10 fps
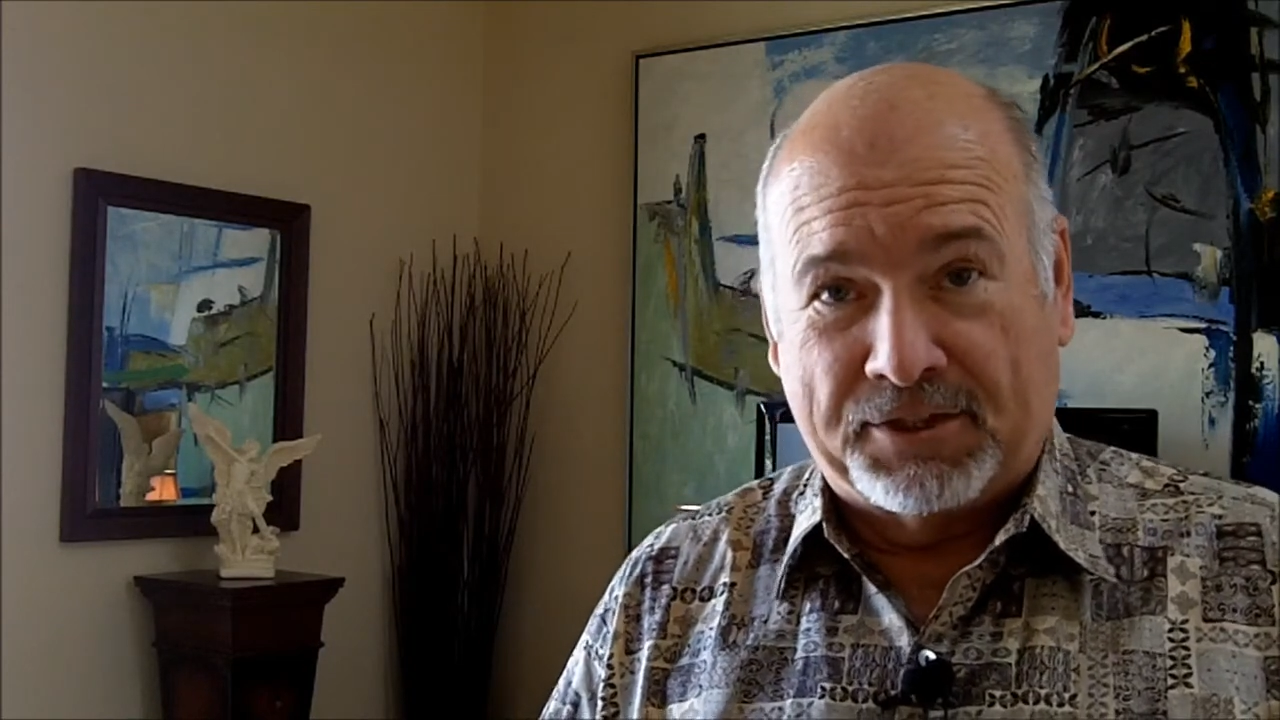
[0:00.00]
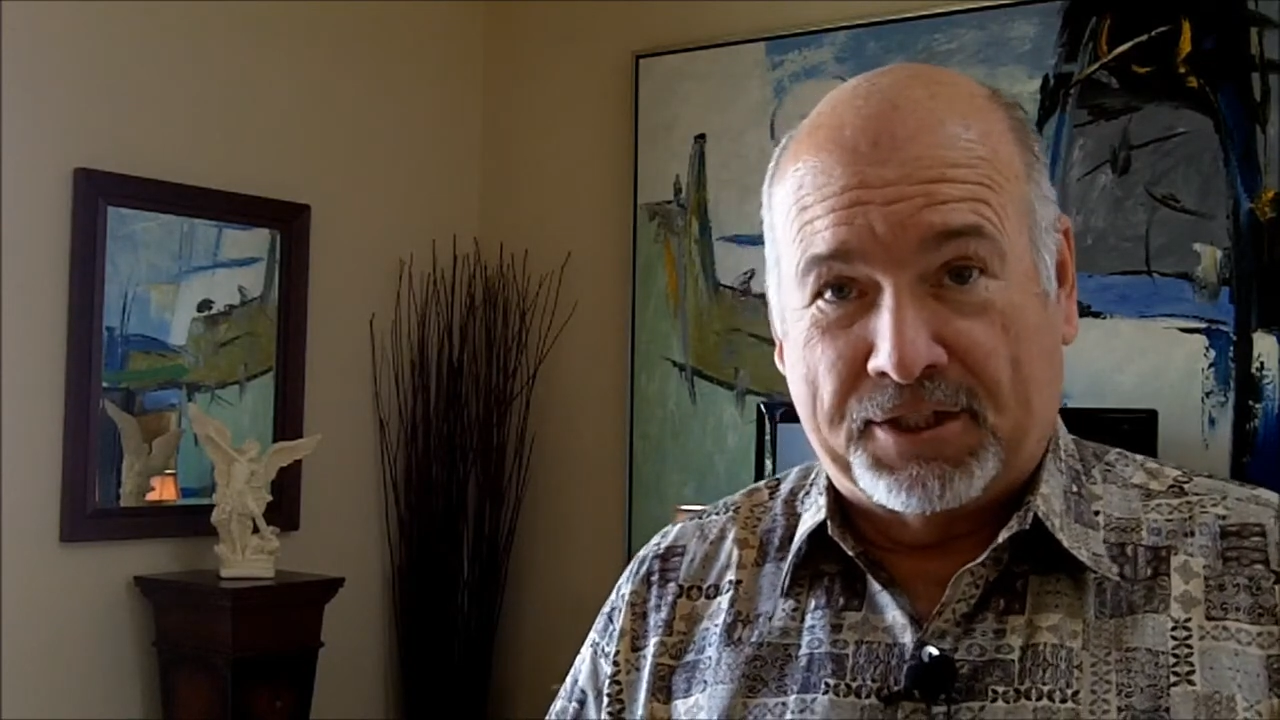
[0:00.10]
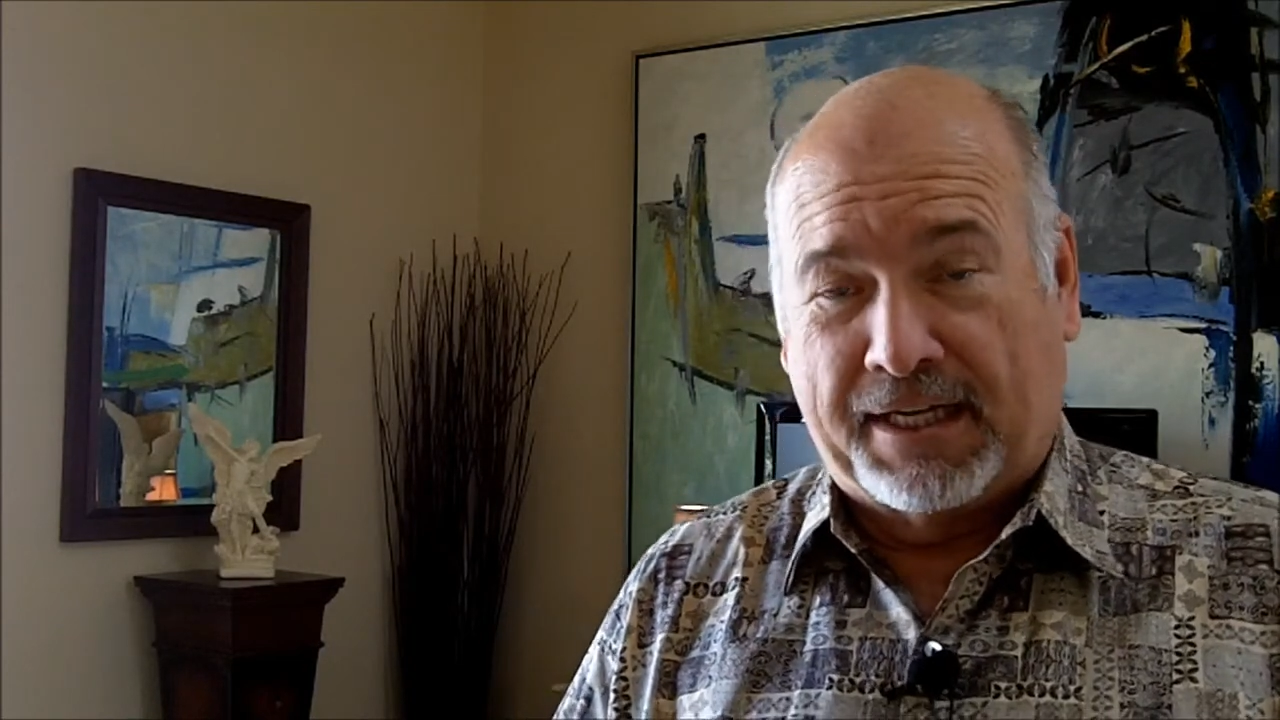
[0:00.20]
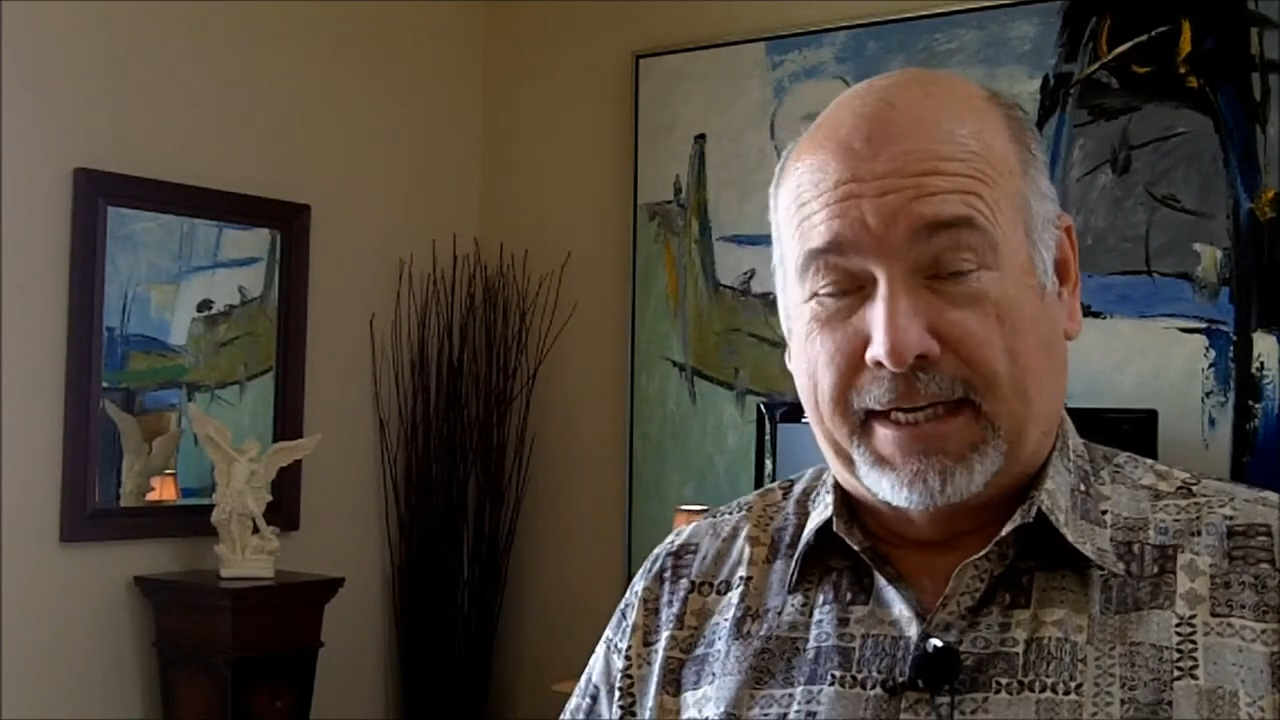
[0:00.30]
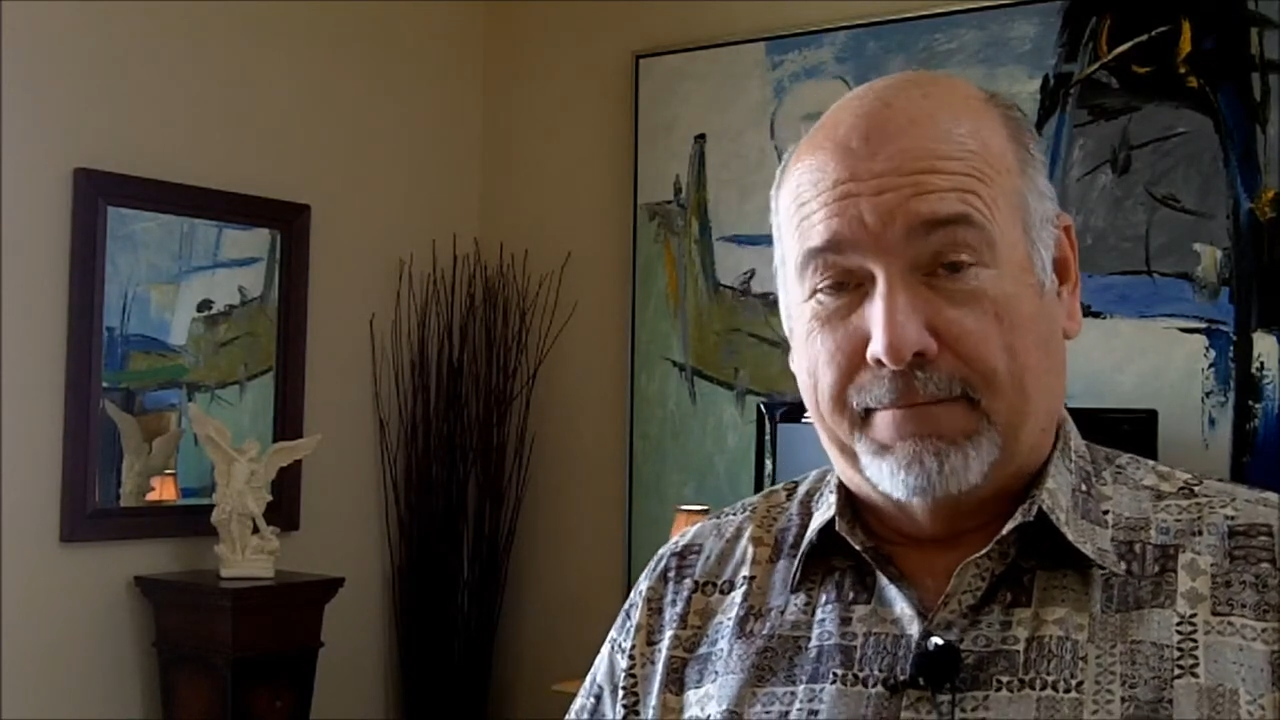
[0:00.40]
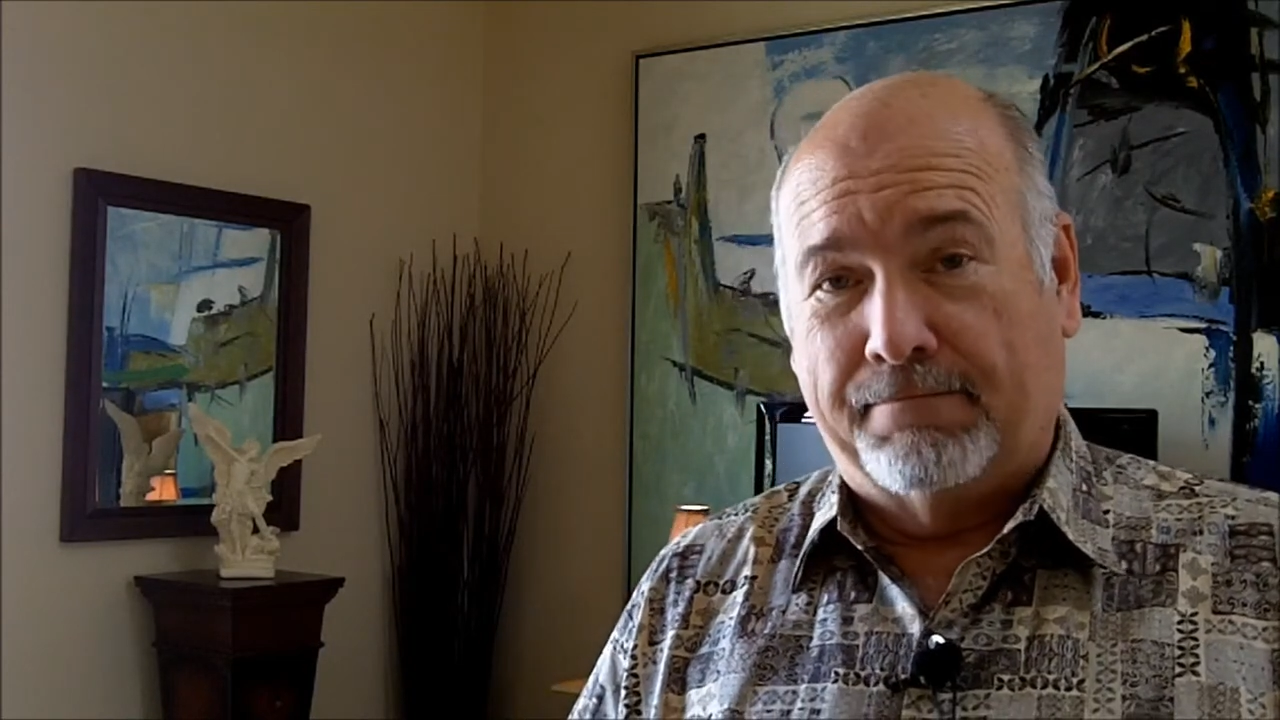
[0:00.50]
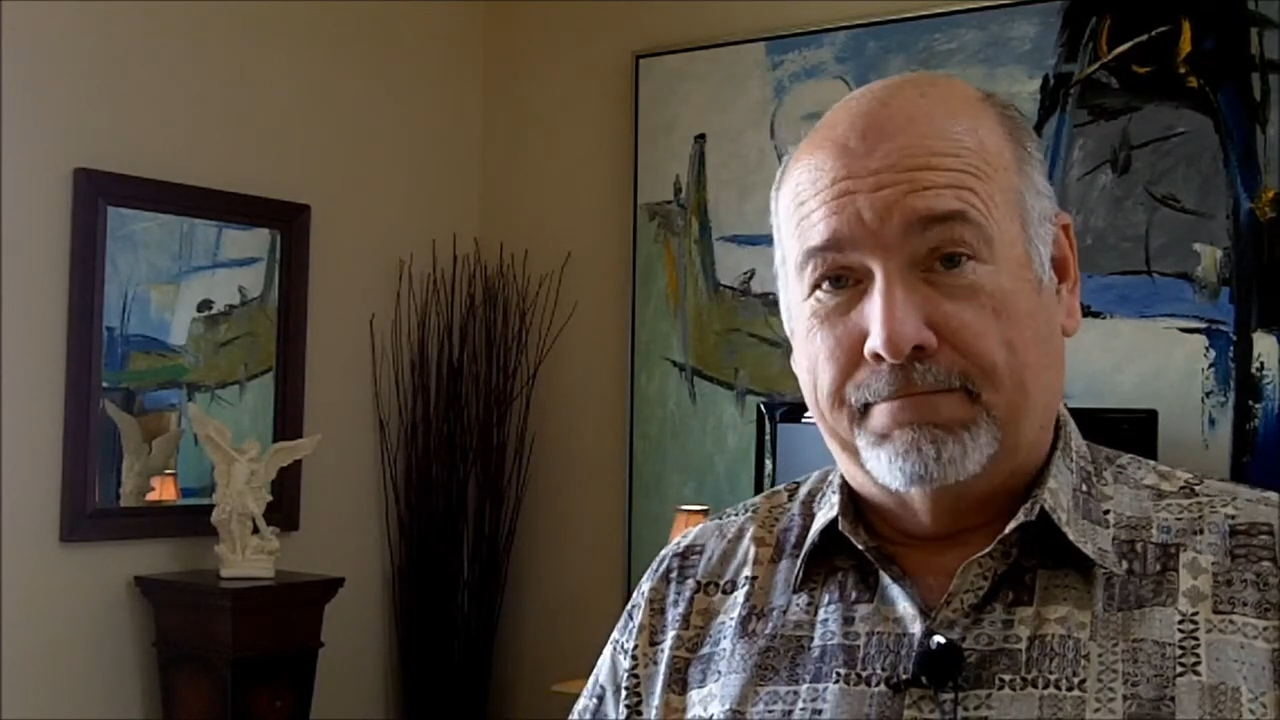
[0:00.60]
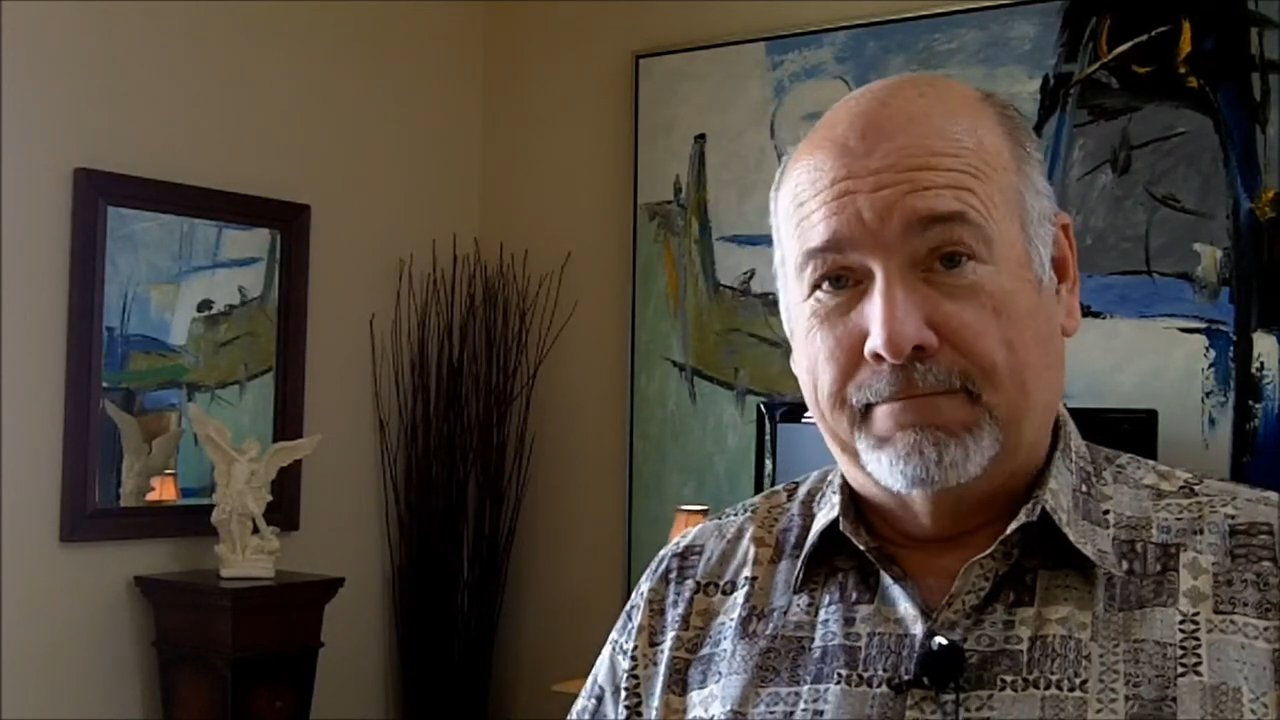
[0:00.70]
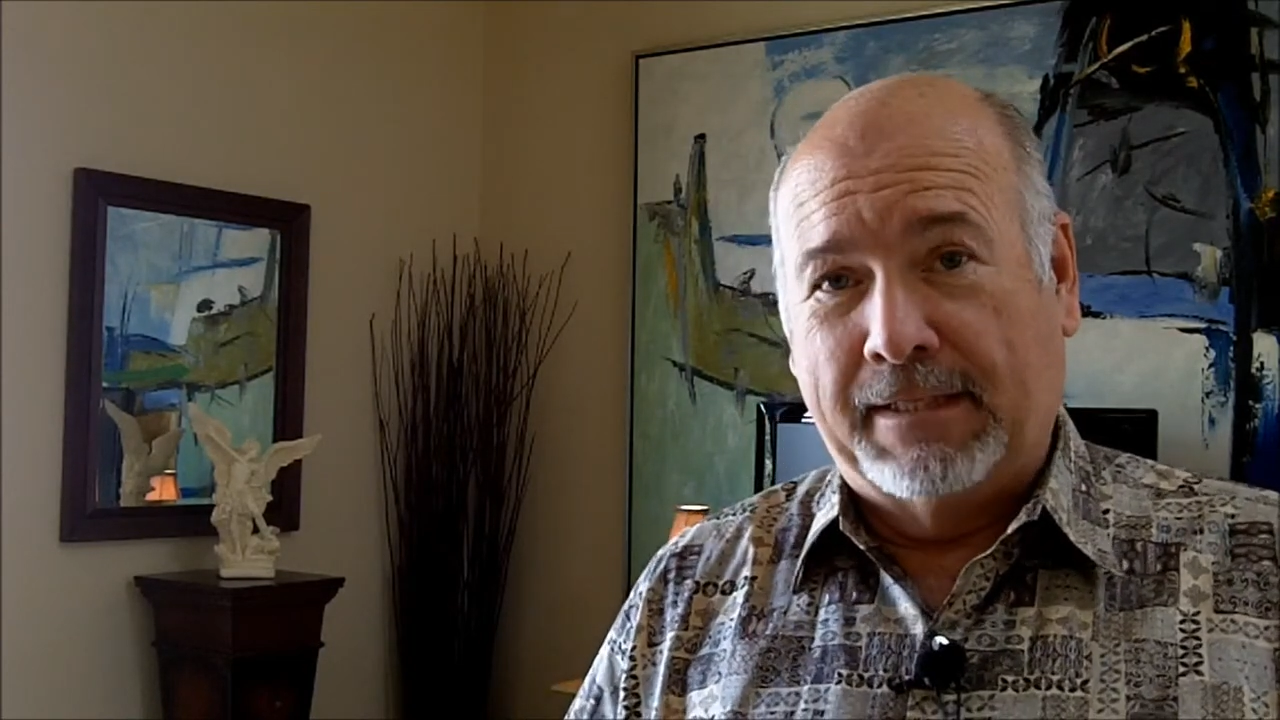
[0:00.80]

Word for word: job.